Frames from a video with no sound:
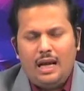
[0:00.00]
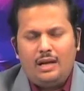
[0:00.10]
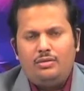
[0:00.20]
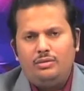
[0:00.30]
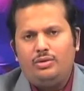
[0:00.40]

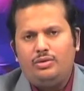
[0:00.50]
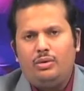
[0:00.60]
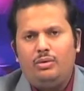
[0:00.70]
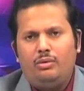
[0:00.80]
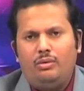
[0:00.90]
That would
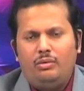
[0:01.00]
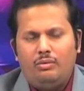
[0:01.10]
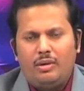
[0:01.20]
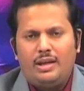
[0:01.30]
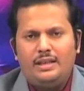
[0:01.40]
show
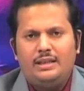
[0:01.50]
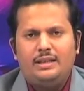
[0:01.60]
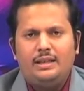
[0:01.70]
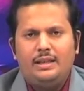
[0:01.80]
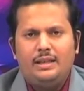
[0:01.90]
what
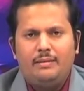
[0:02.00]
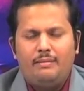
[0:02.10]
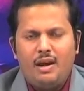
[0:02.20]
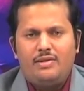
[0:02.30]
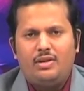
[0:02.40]
is
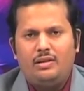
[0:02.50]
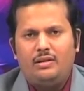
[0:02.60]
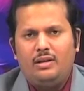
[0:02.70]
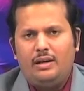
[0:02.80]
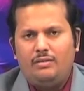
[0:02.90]
mental
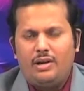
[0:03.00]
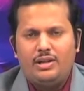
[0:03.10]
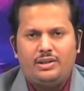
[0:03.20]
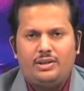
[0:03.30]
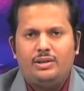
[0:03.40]
and
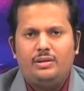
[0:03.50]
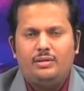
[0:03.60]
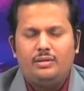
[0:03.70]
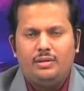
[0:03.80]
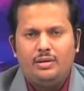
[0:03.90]
what is
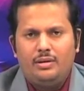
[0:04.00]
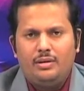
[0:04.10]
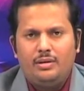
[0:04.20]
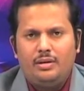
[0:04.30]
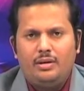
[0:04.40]

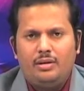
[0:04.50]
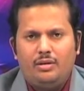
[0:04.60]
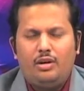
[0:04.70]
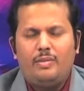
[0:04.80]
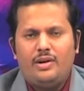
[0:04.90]

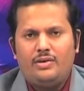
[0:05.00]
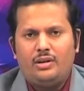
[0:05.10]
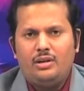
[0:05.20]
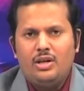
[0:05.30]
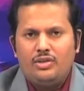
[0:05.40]
non mental.